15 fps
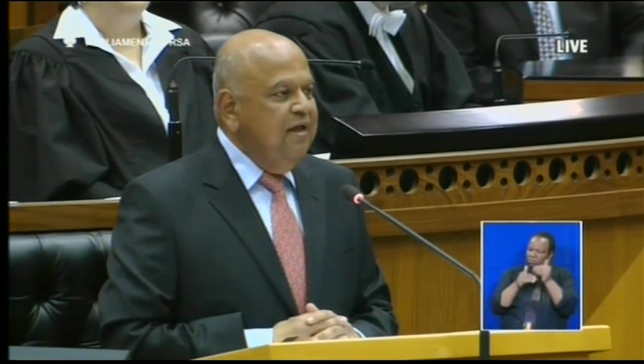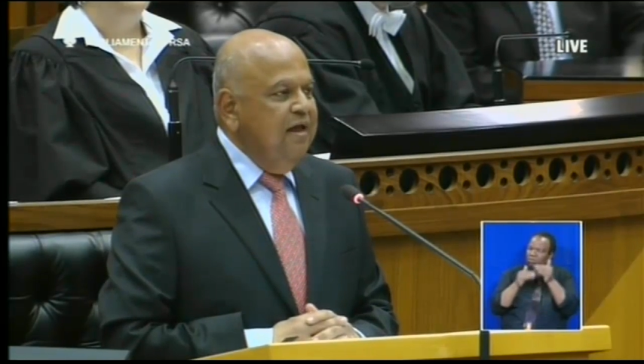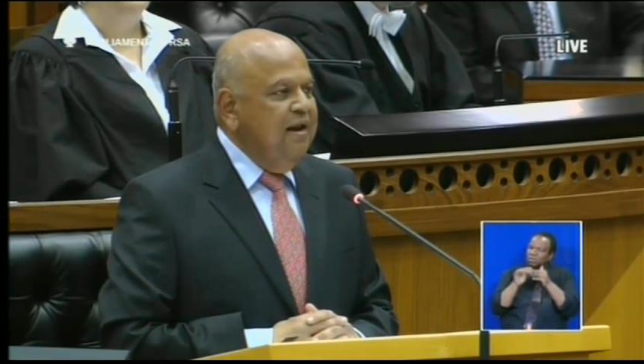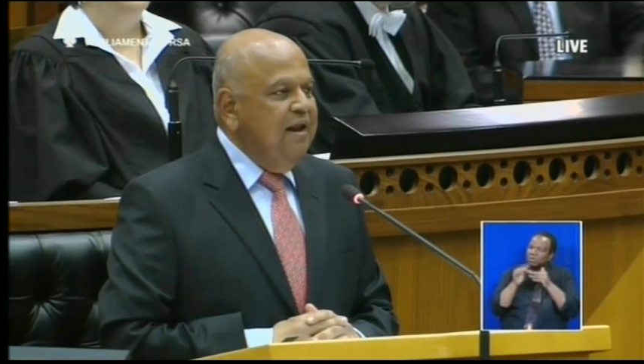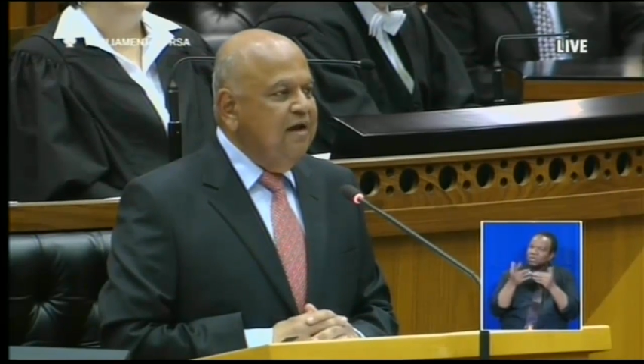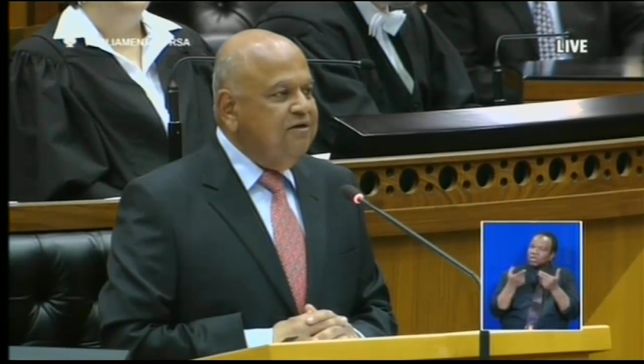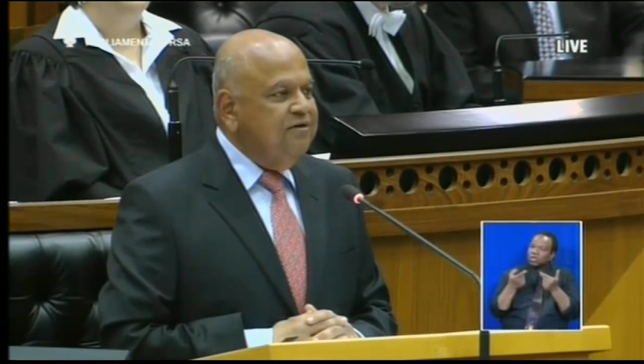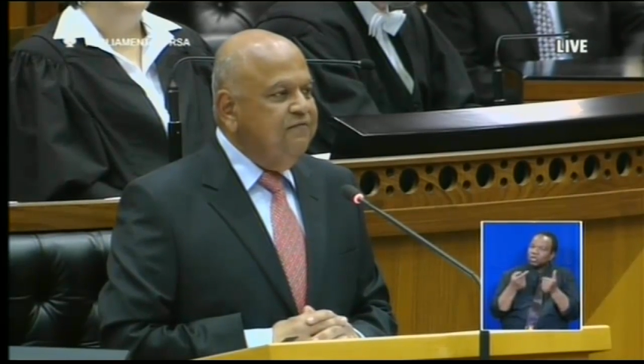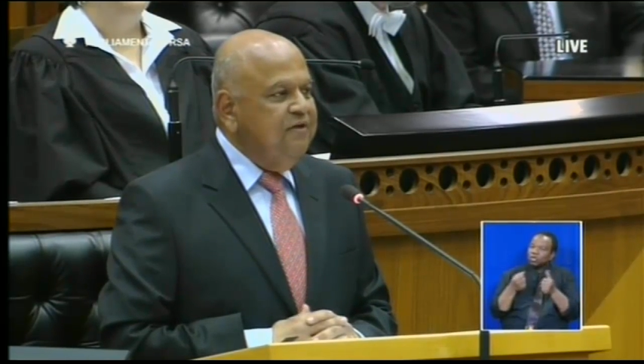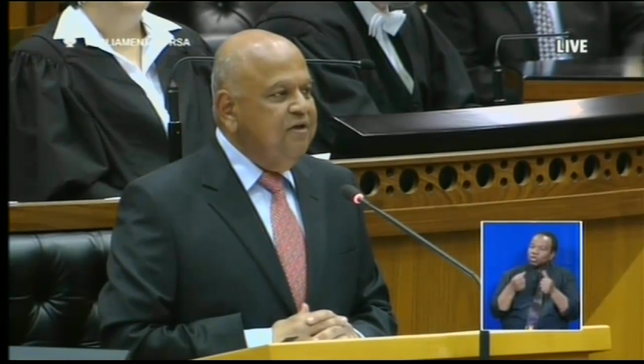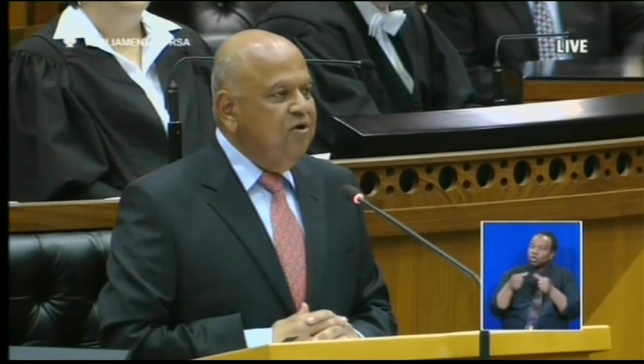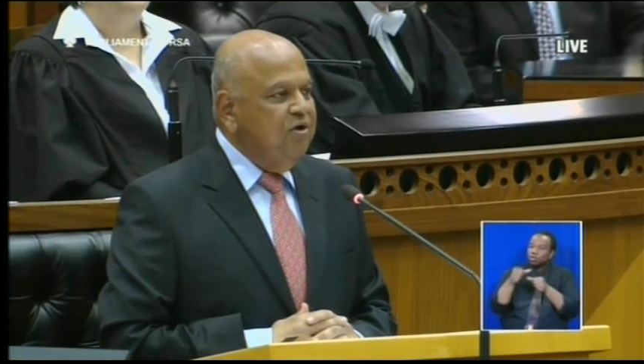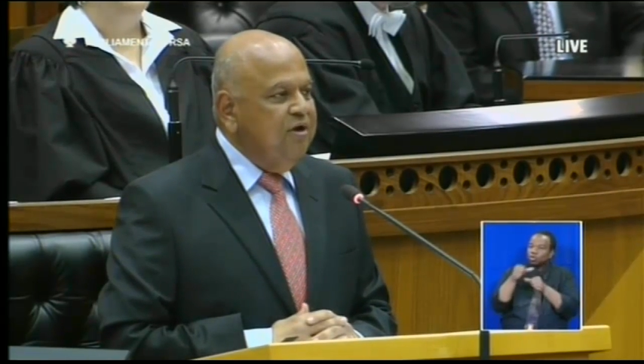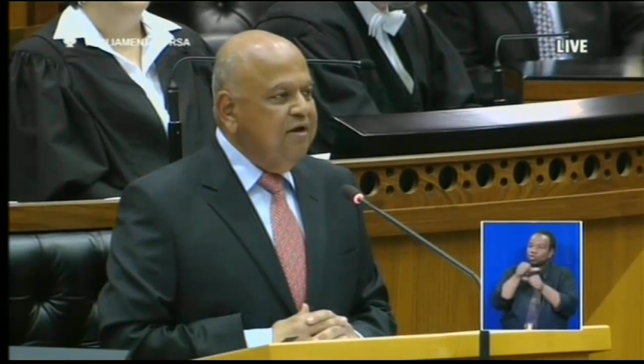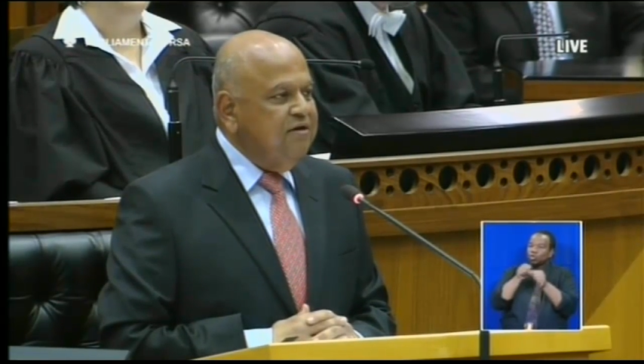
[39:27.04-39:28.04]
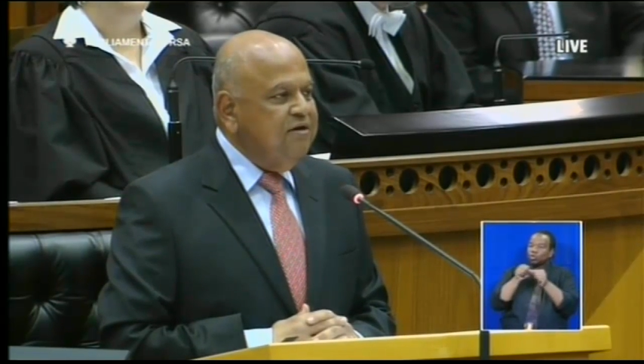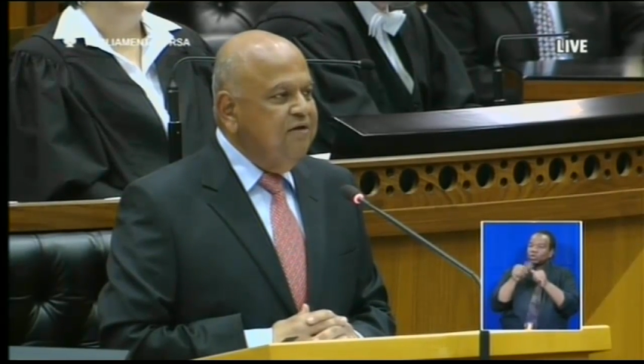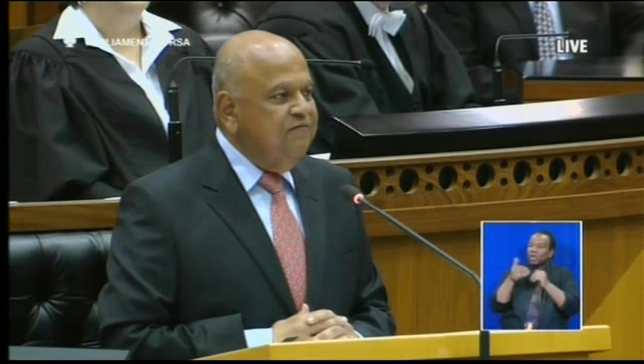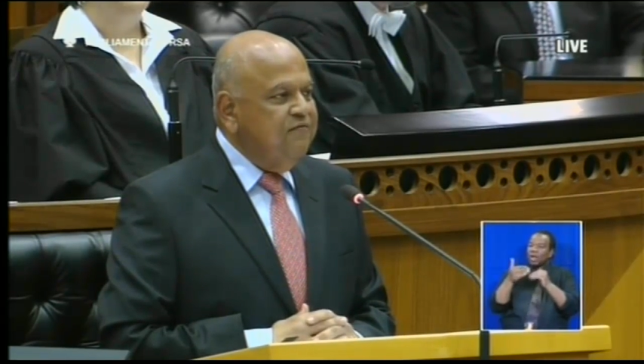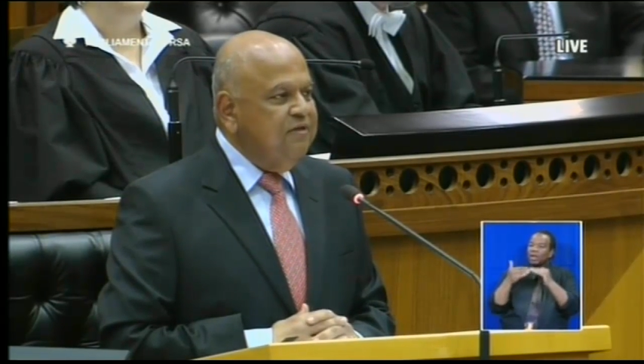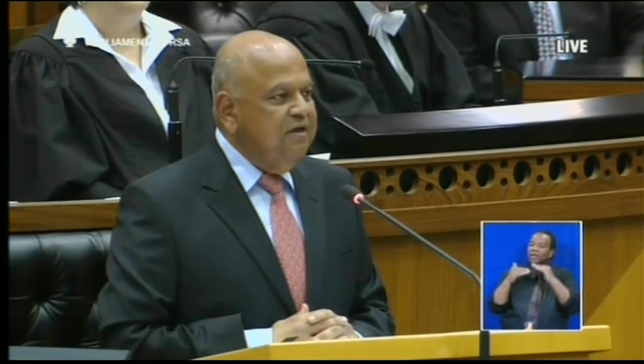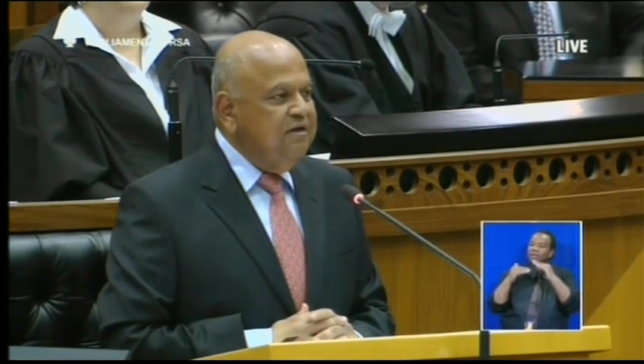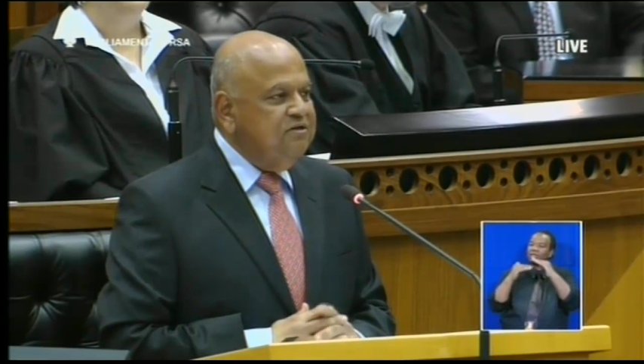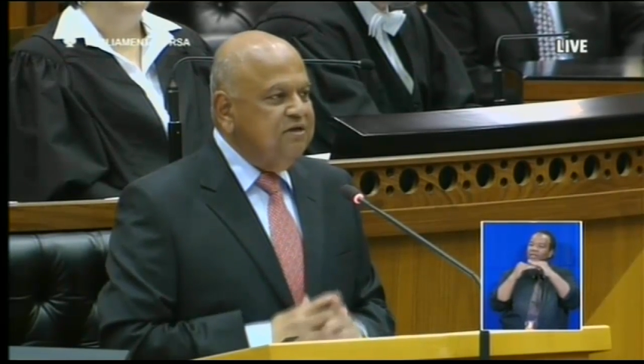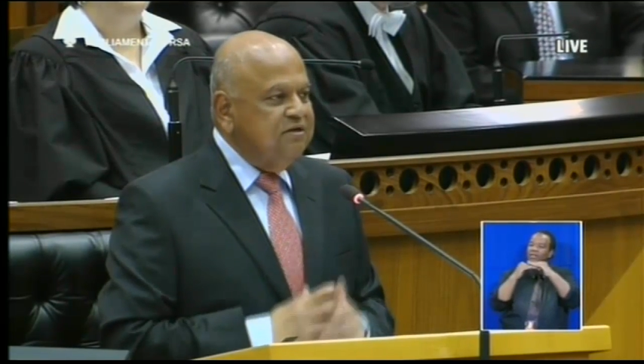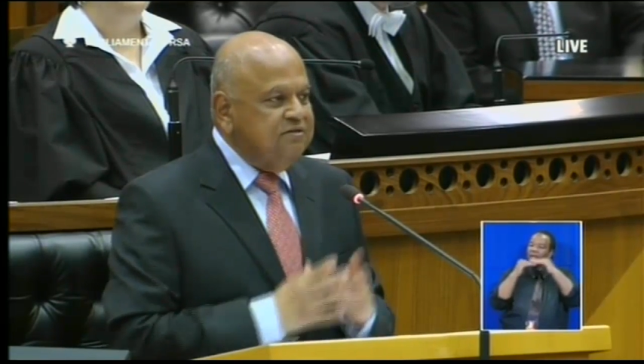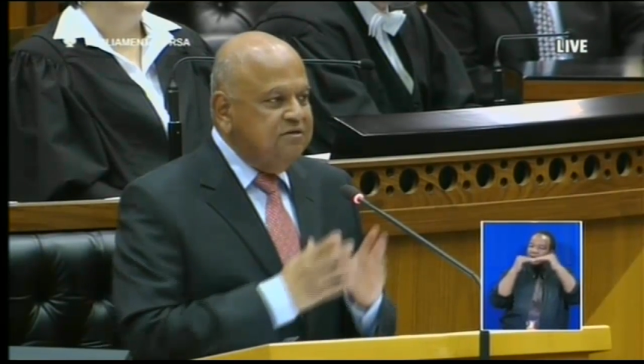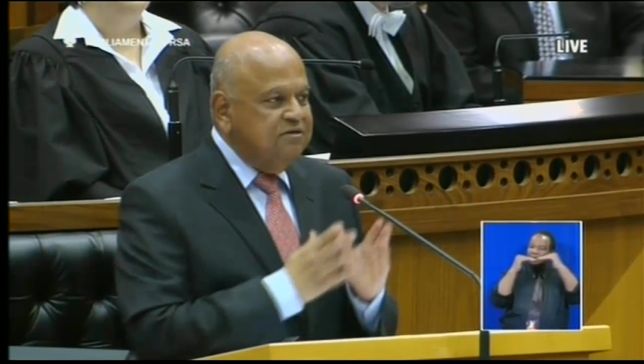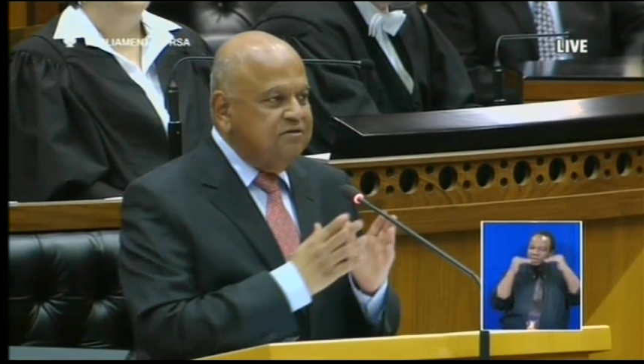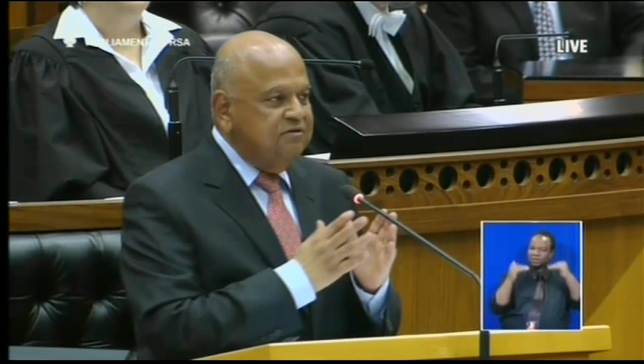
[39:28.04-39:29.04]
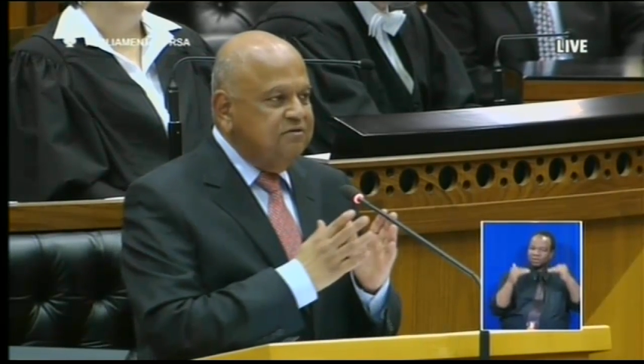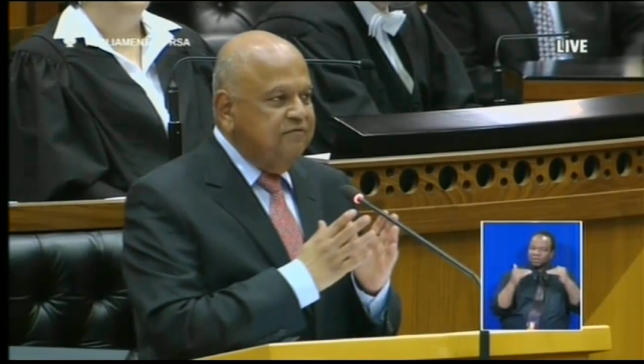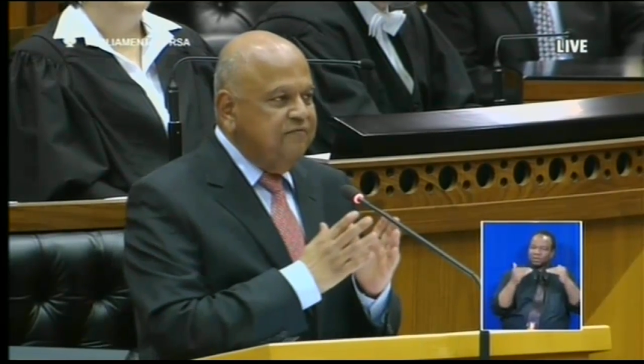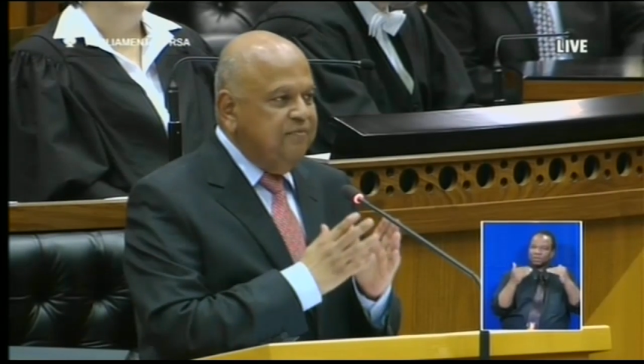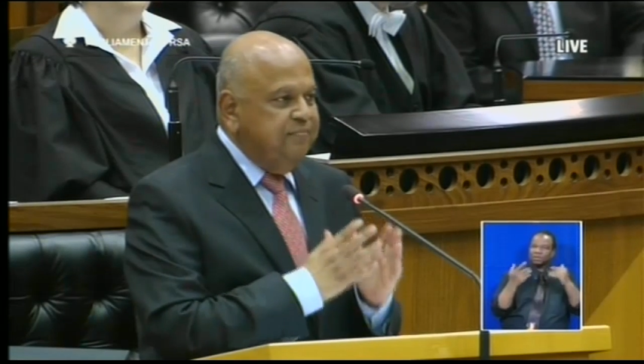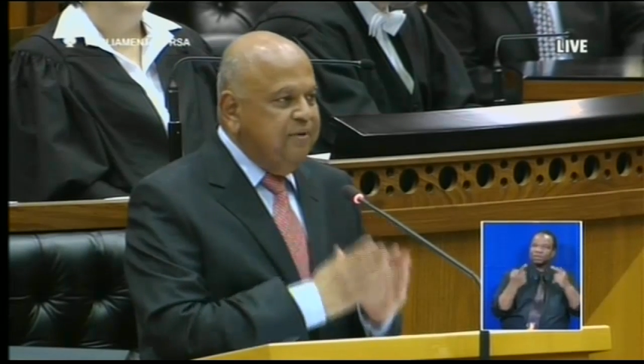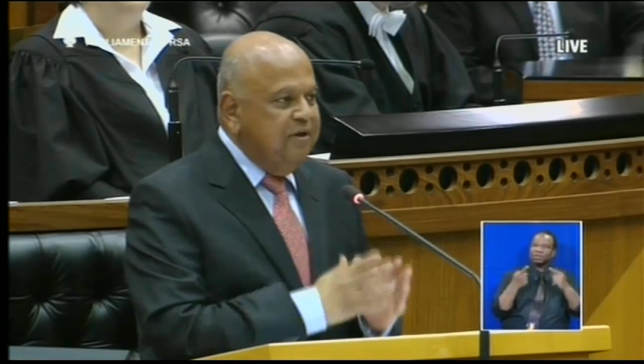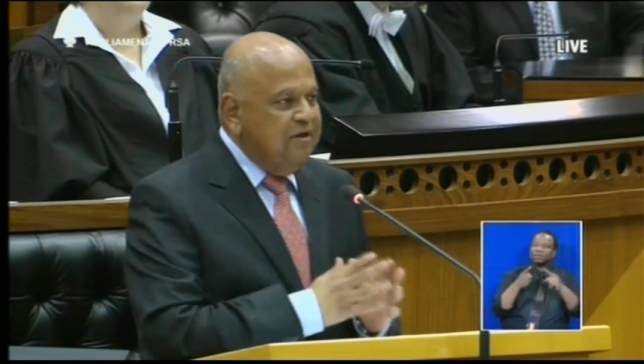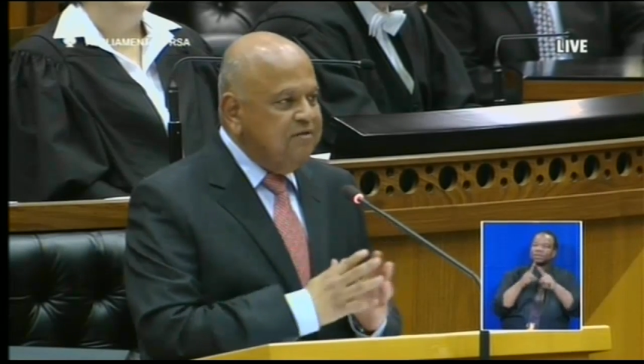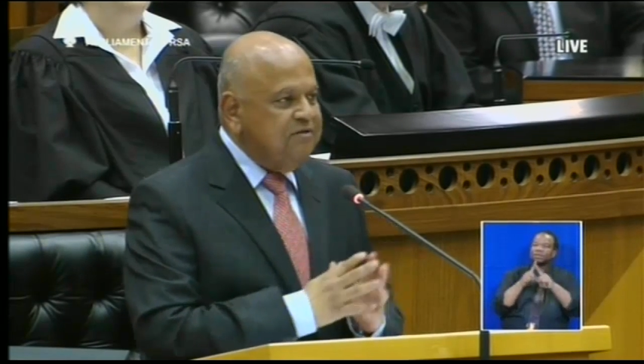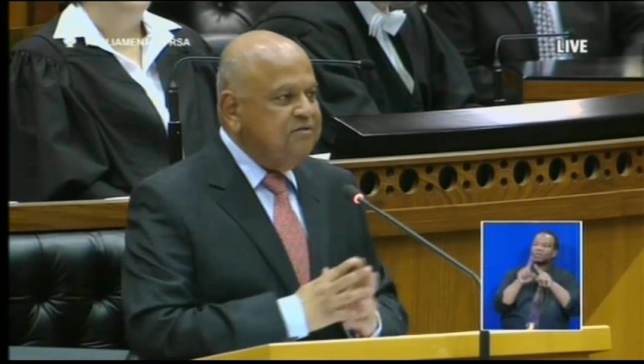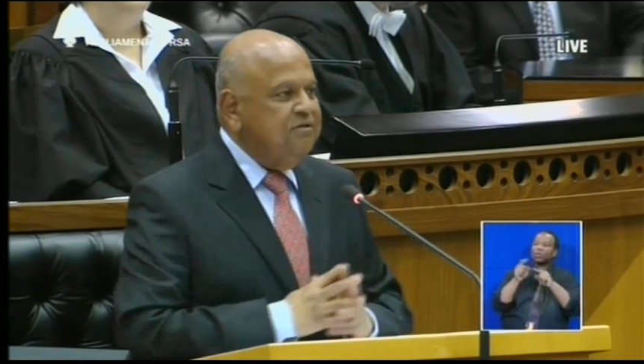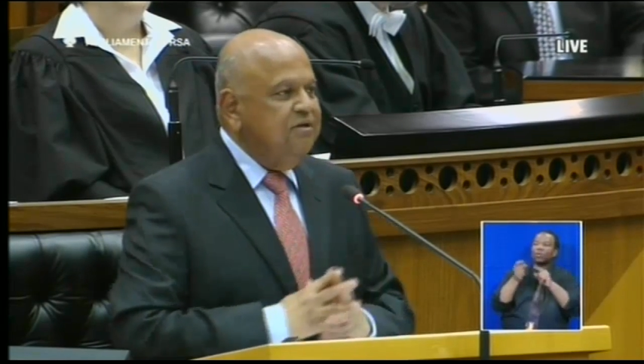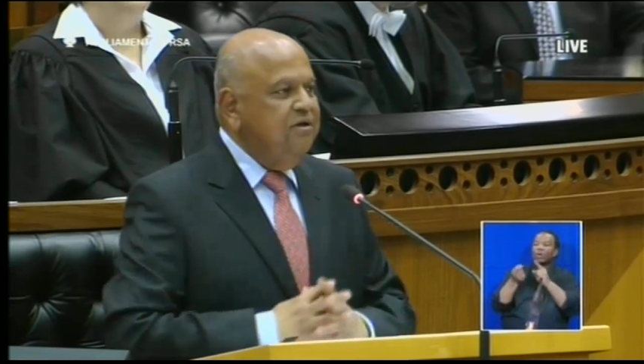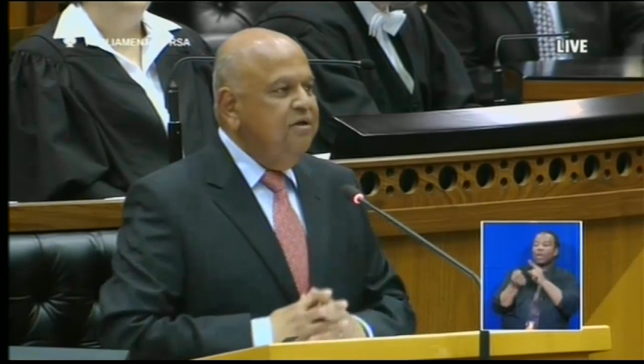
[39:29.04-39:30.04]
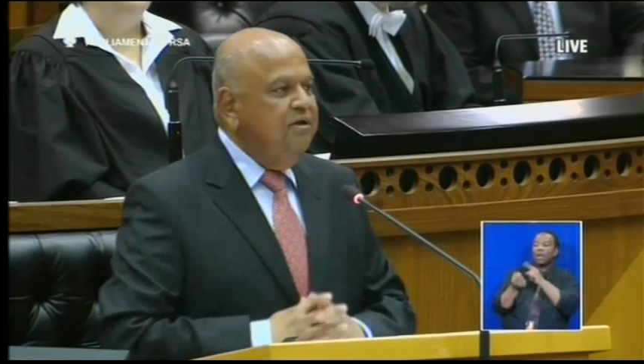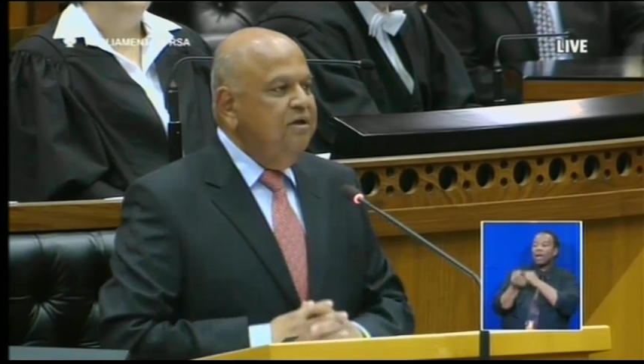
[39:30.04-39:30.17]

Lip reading: In actively correcting for the injustices of the past,